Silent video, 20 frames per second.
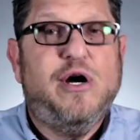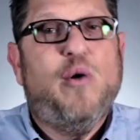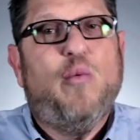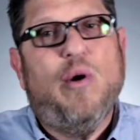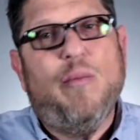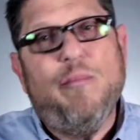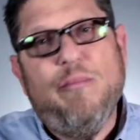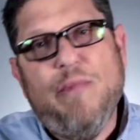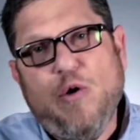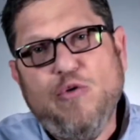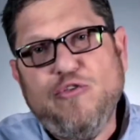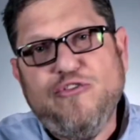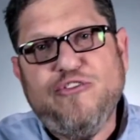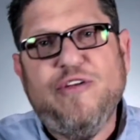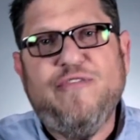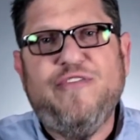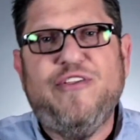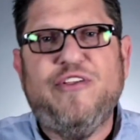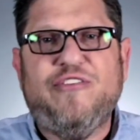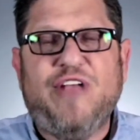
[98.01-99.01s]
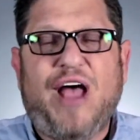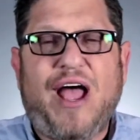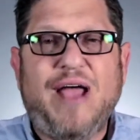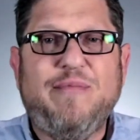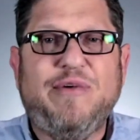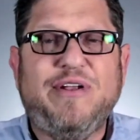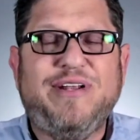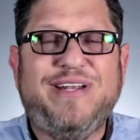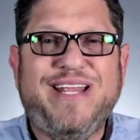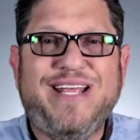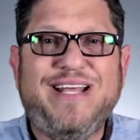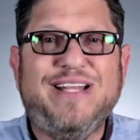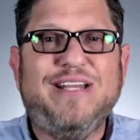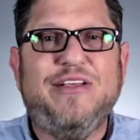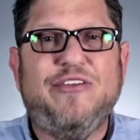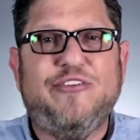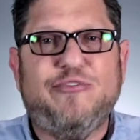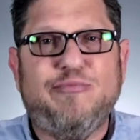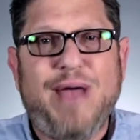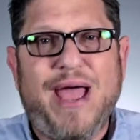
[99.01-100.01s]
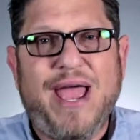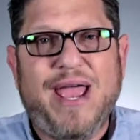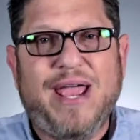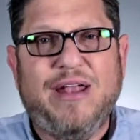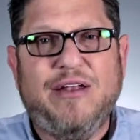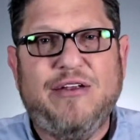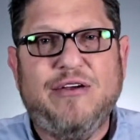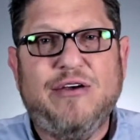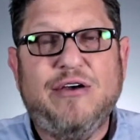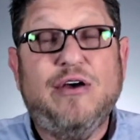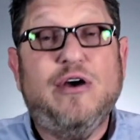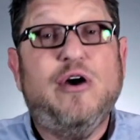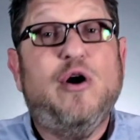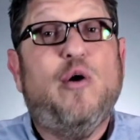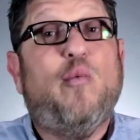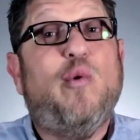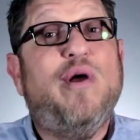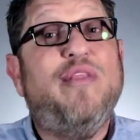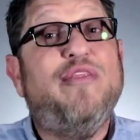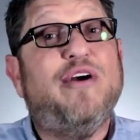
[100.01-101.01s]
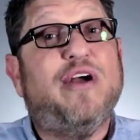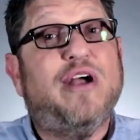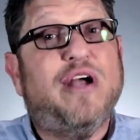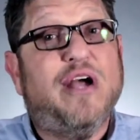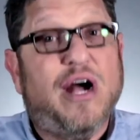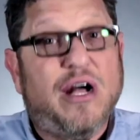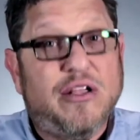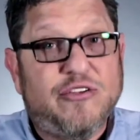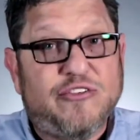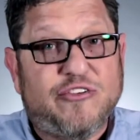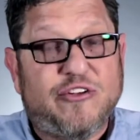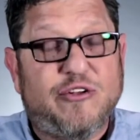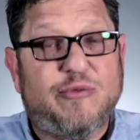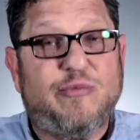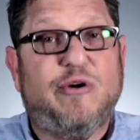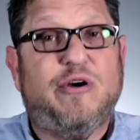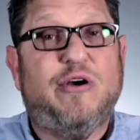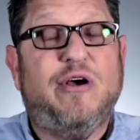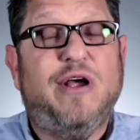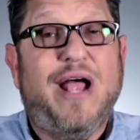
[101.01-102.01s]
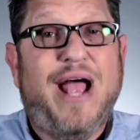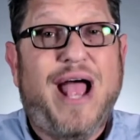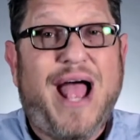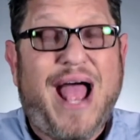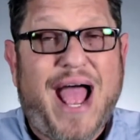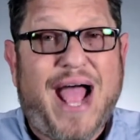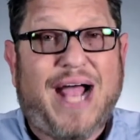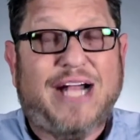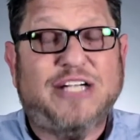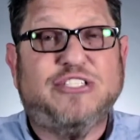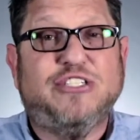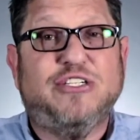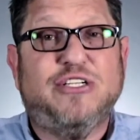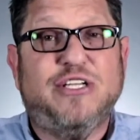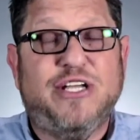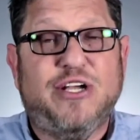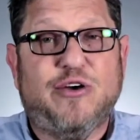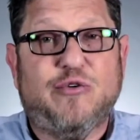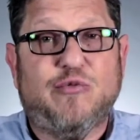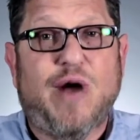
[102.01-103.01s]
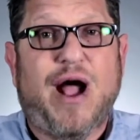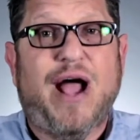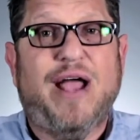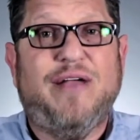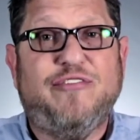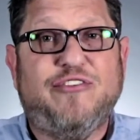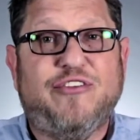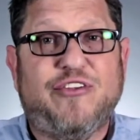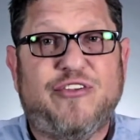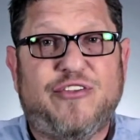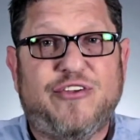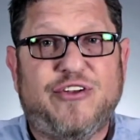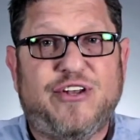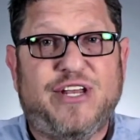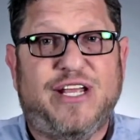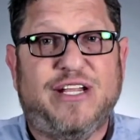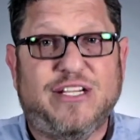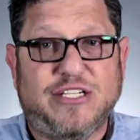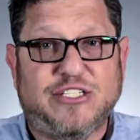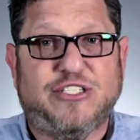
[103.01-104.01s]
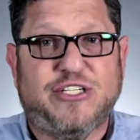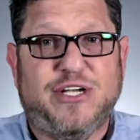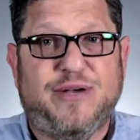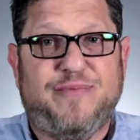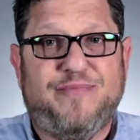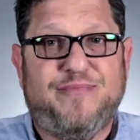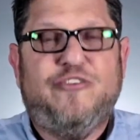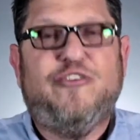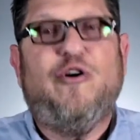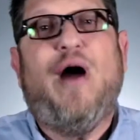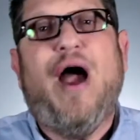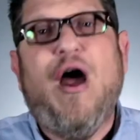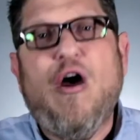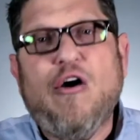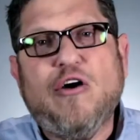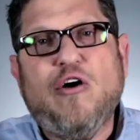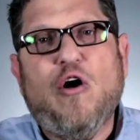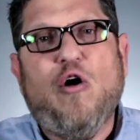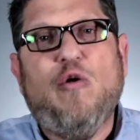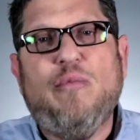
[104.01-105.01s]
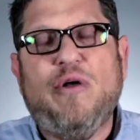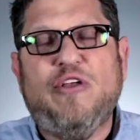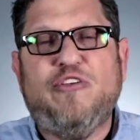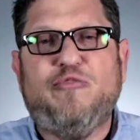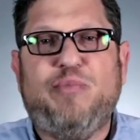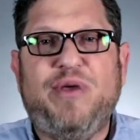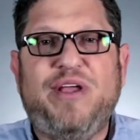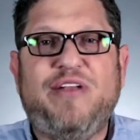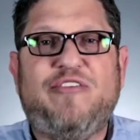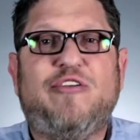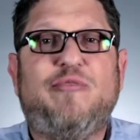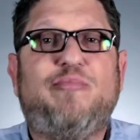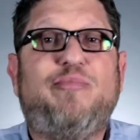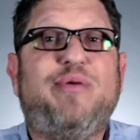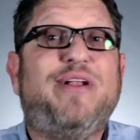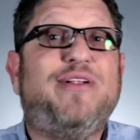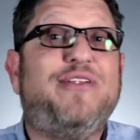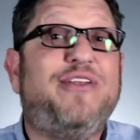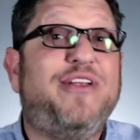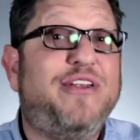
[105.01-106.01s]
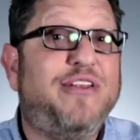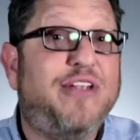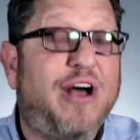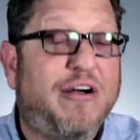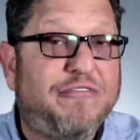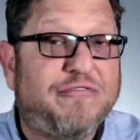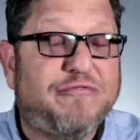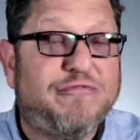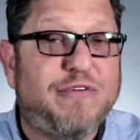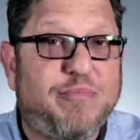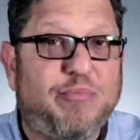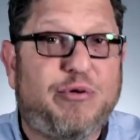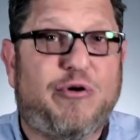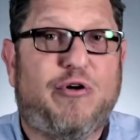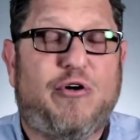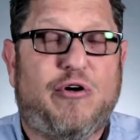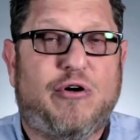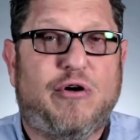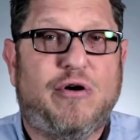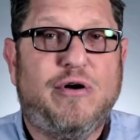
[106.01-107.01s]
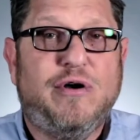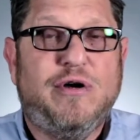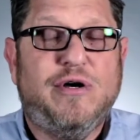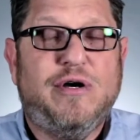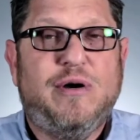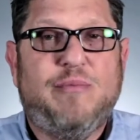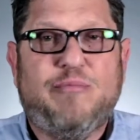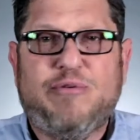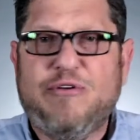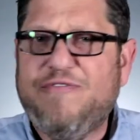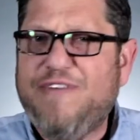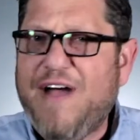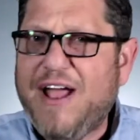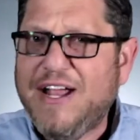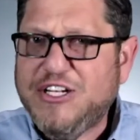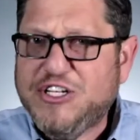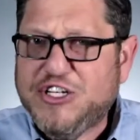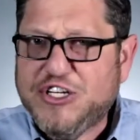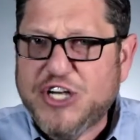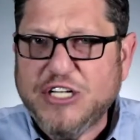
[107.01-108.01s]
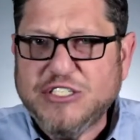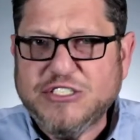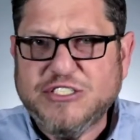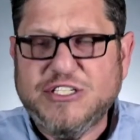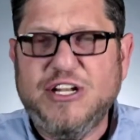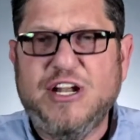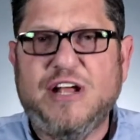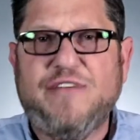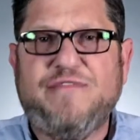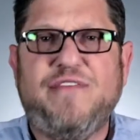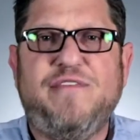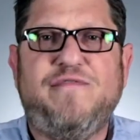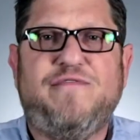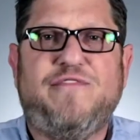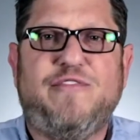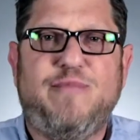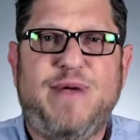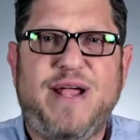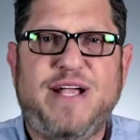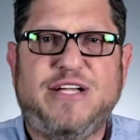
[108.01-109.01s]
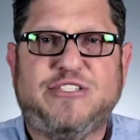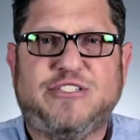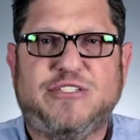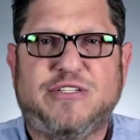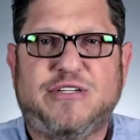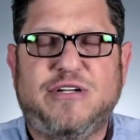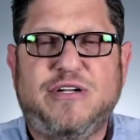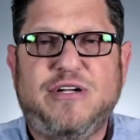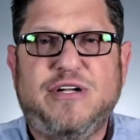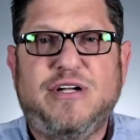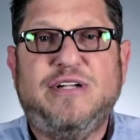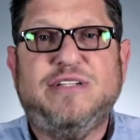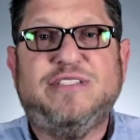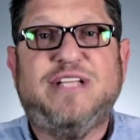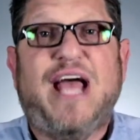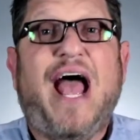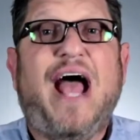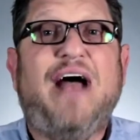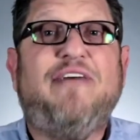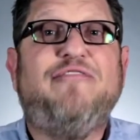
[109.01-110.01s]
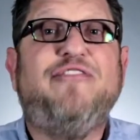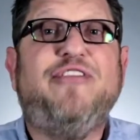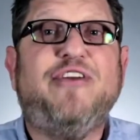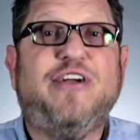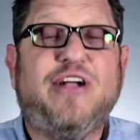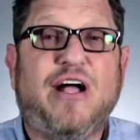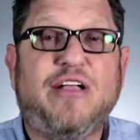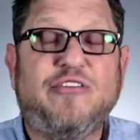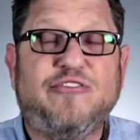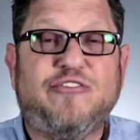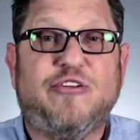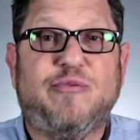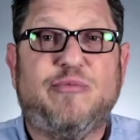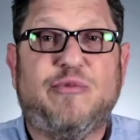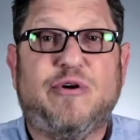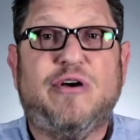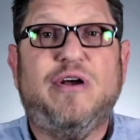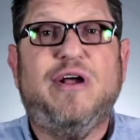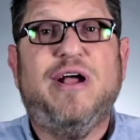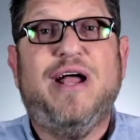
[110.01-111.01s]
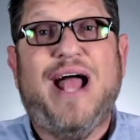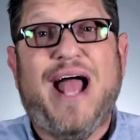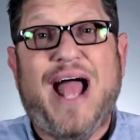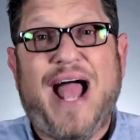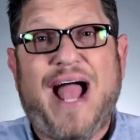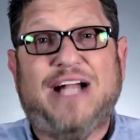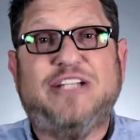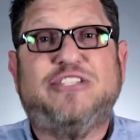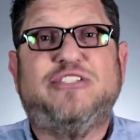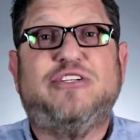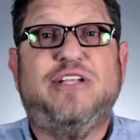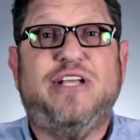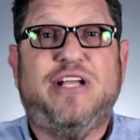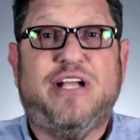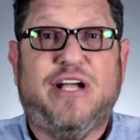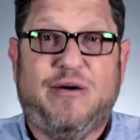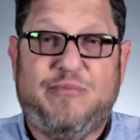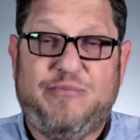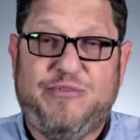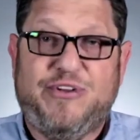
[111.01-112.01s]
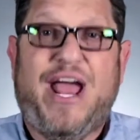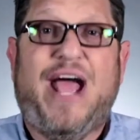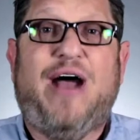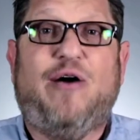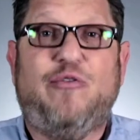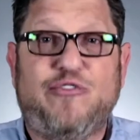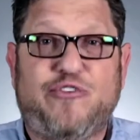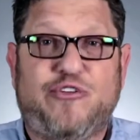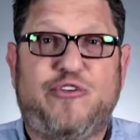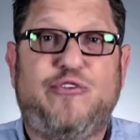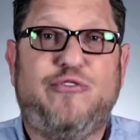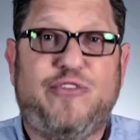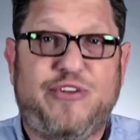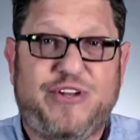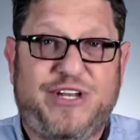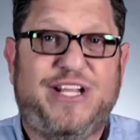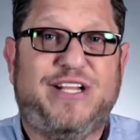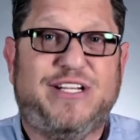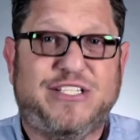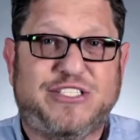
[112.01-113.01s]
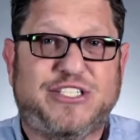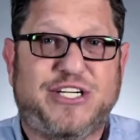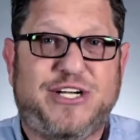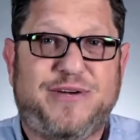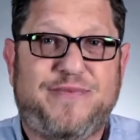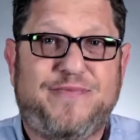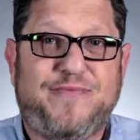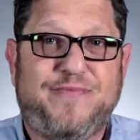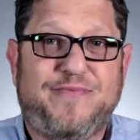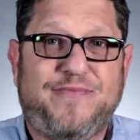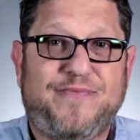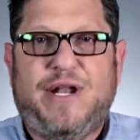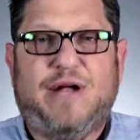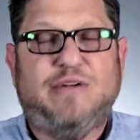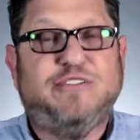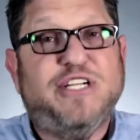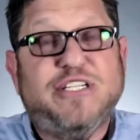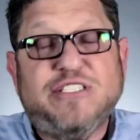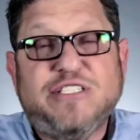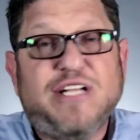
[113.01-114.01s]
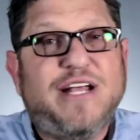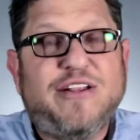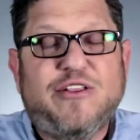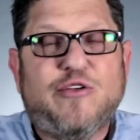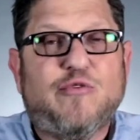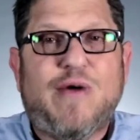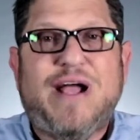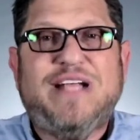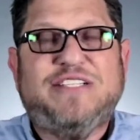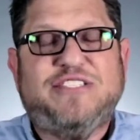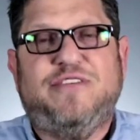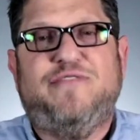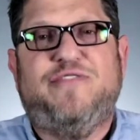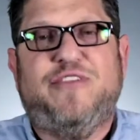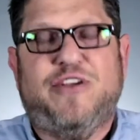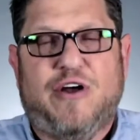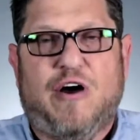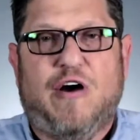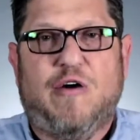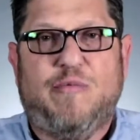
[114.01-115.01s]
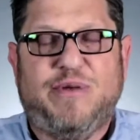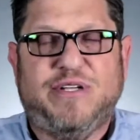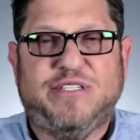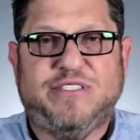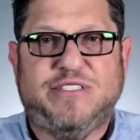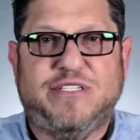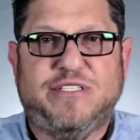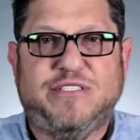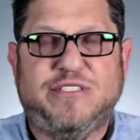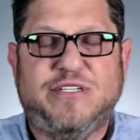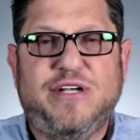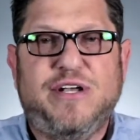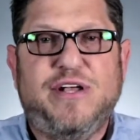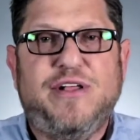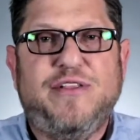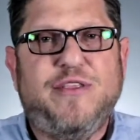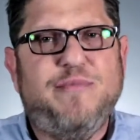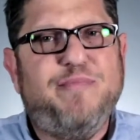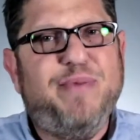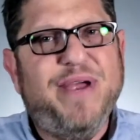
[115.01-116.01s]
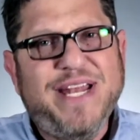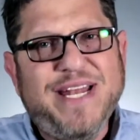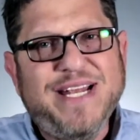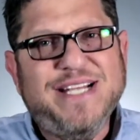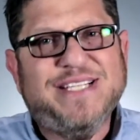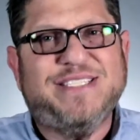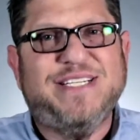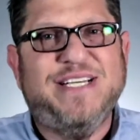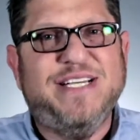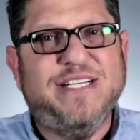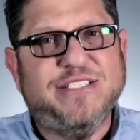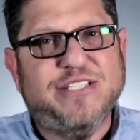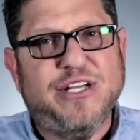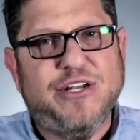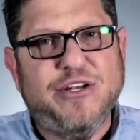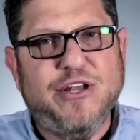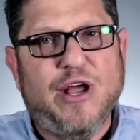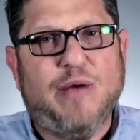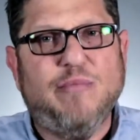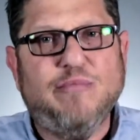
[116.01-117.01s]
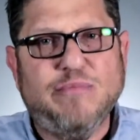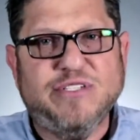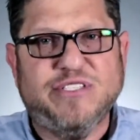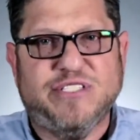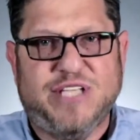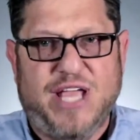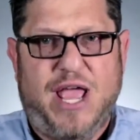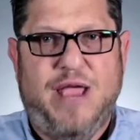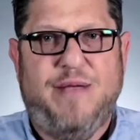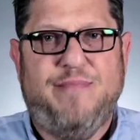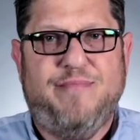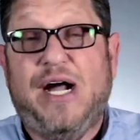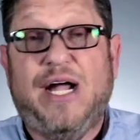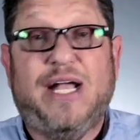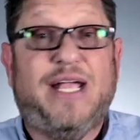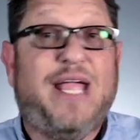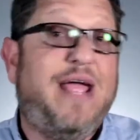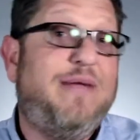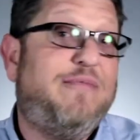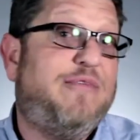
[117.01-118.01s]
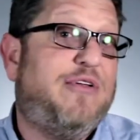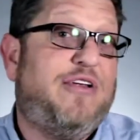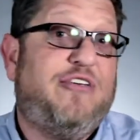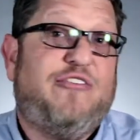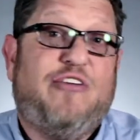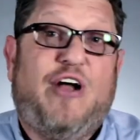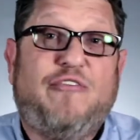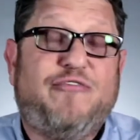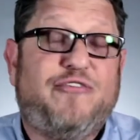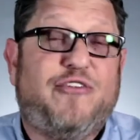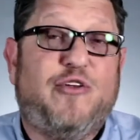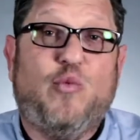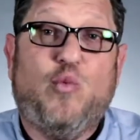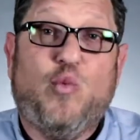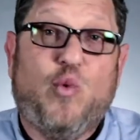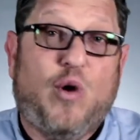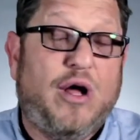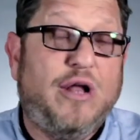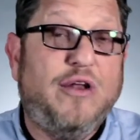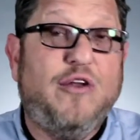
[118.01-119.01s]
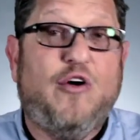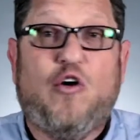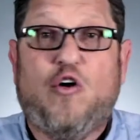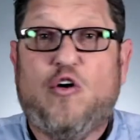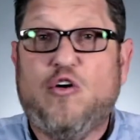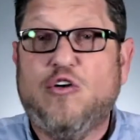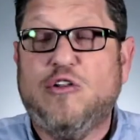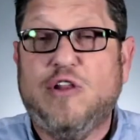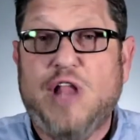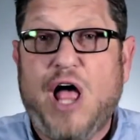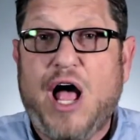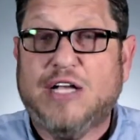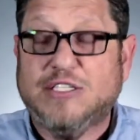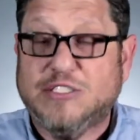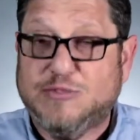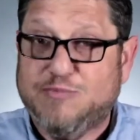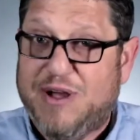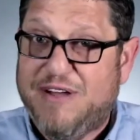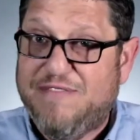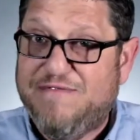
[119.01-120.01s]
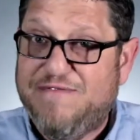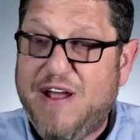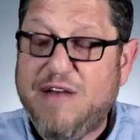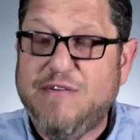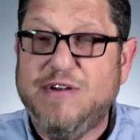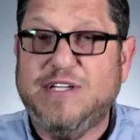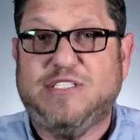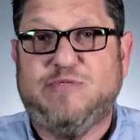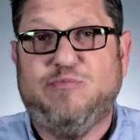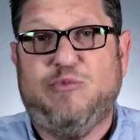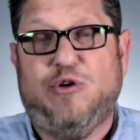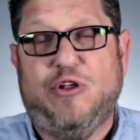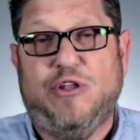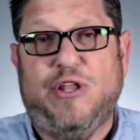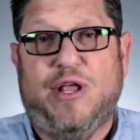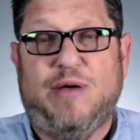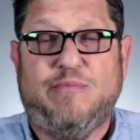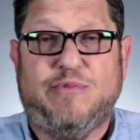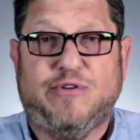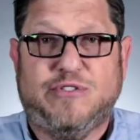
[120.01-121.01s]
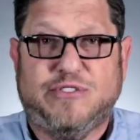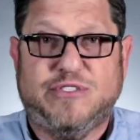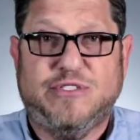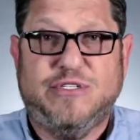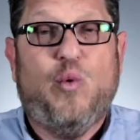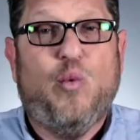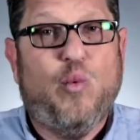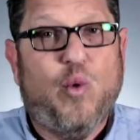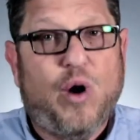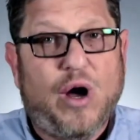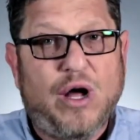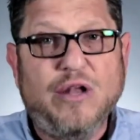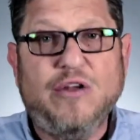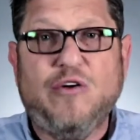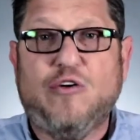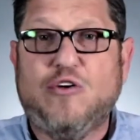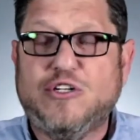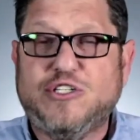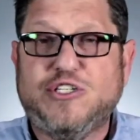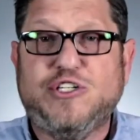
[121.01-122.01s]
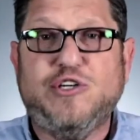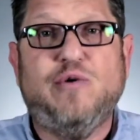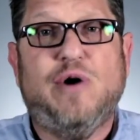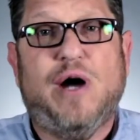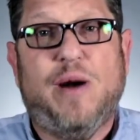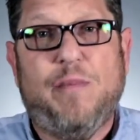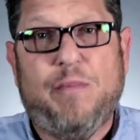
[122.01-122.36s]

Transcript: Well, most of the time a deal is made when the customer actually arrives at the dealership. So our goal must be to build enough rapport, provide just enough information to have the customer actually come down to the dealership. Now, just like the rest of the car business, the BDC is a numbers game, a game that is often won or lost by very small numbers. One or two